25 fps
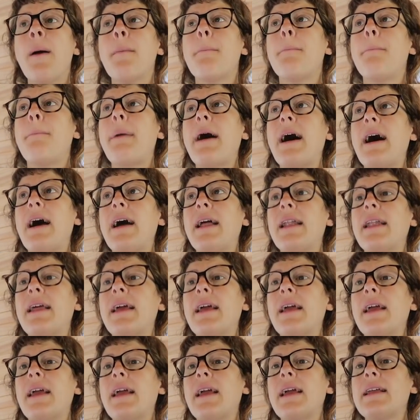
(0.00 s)
but
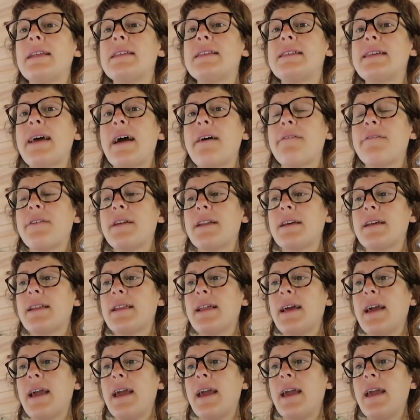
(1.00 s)
it
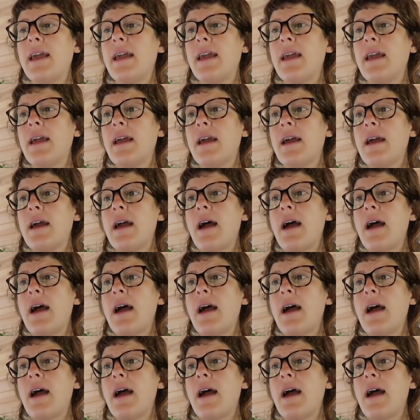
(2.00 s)
definitely